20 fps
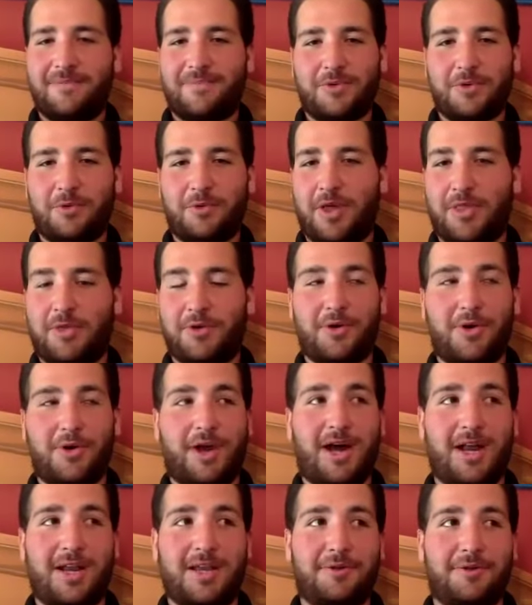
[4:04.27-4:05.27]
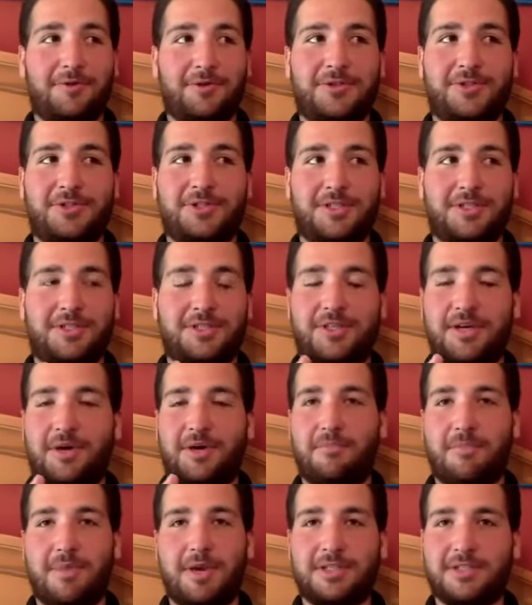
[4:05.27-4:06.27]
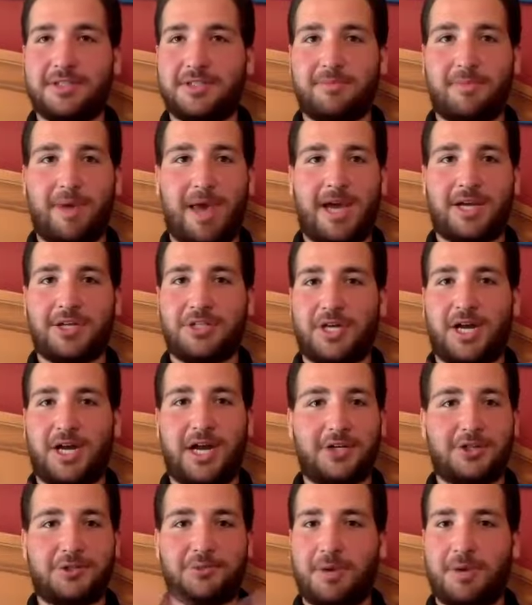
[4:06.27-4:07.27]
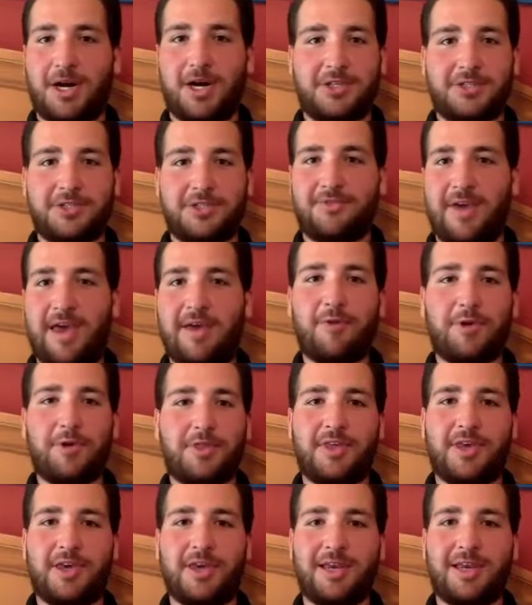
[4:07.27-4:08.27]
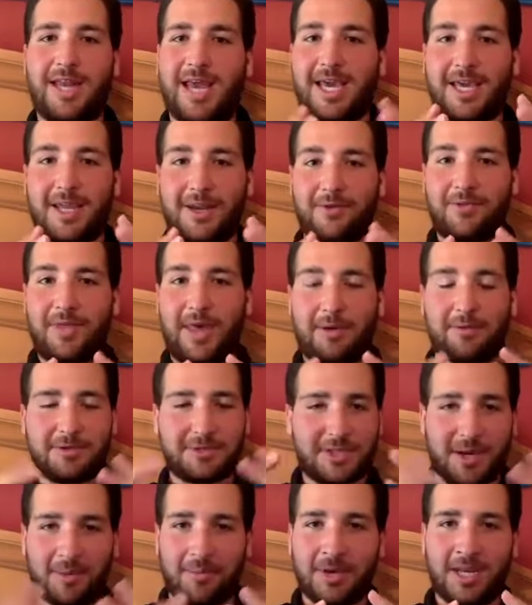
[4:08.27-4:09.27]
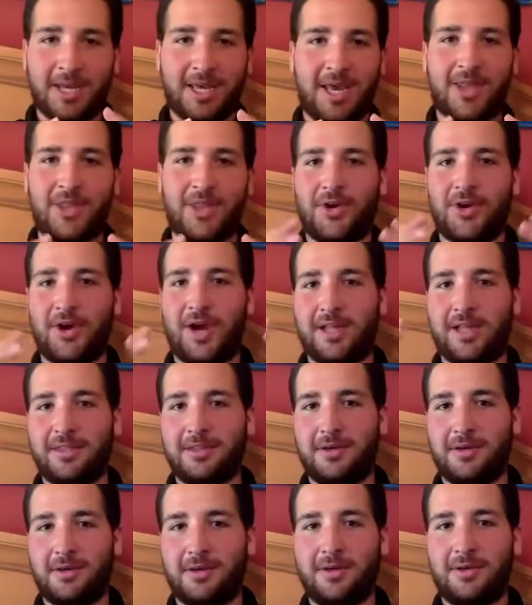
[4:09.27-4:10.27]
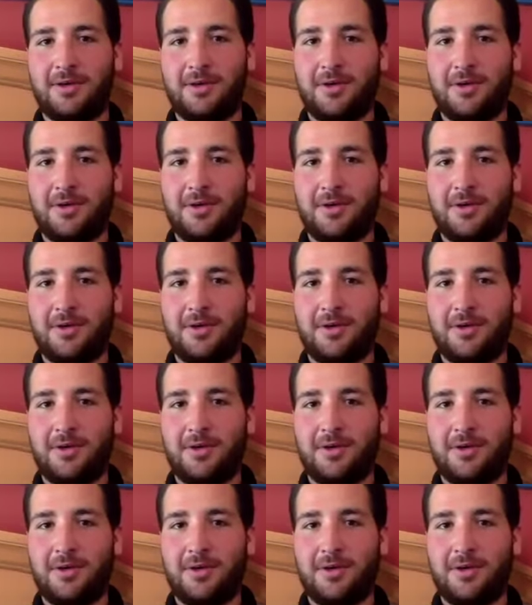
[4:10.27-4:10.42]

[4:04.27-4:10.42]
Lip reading: whether or not it was just a mixed smash hodgepodge of everything negative that was coming together at the